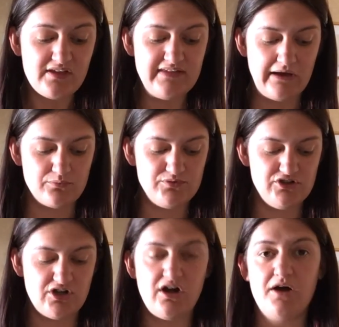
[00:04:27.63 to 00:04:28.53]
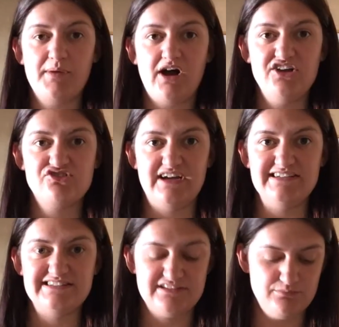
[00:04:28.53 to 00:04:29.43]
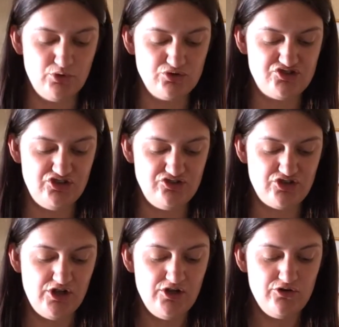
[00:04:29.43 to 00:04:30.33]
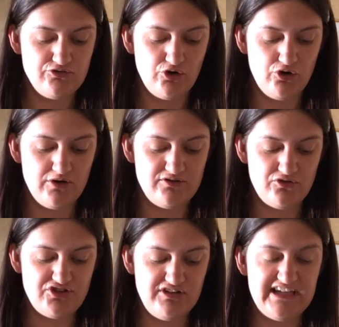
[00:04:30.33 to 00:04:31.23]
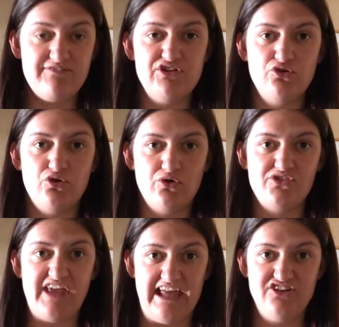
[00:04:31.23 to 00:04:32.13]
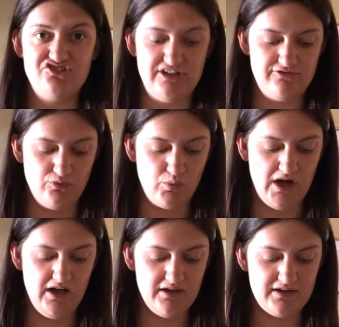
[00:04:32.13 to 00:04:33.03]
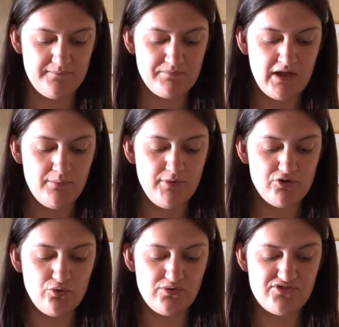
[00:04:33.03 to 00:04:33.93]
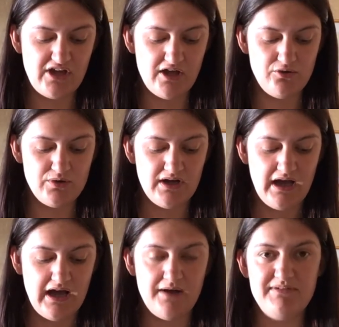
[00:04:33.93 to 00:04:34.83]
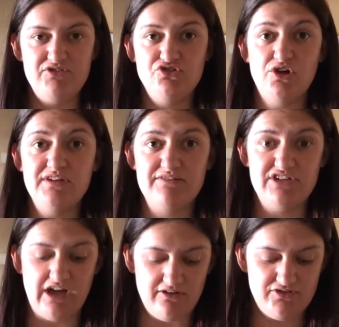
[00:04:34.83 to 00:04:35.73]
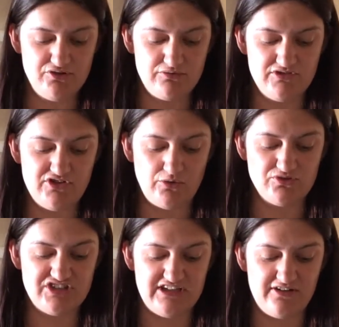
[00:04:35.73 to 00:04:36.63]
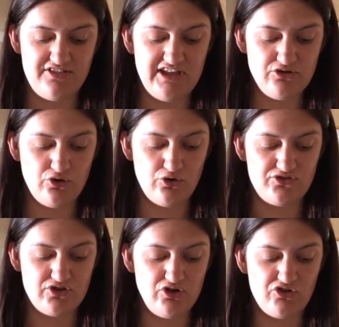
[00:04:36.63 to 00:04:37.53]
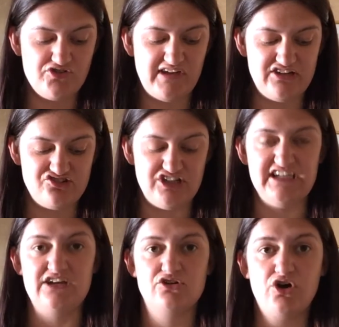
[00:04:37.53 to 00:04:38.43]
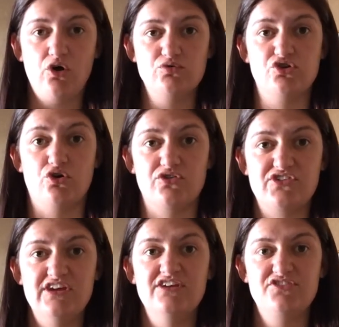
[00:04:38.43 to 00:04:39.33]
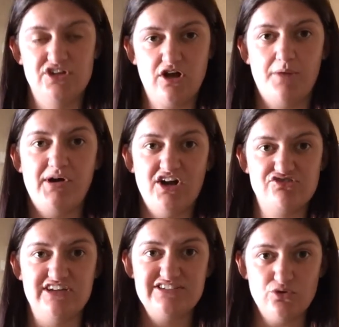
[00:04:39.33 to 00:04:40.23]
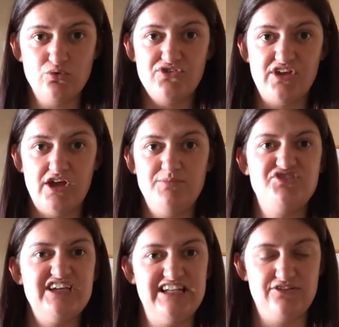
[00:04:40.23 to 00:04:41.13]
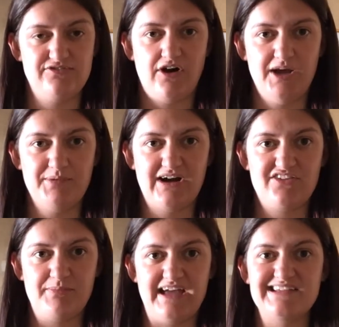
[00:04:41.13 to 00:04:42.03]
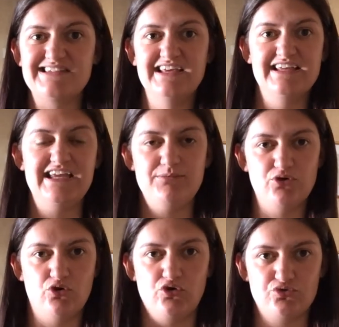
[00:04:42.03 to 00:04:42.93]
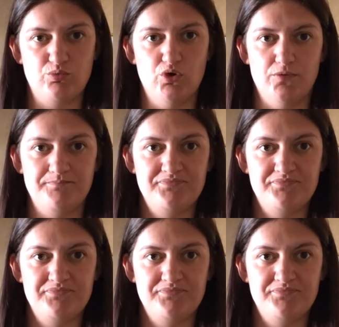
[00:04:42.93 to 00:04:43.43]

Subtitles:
Now, your carbohydrates is important for not only giving your horse energy for work, but also if you don't give enough, you'll result in a thin horse, loss of energy, and a cold horse. So your carbohydrates also, particularly the fibre aspects, keep your horse warm.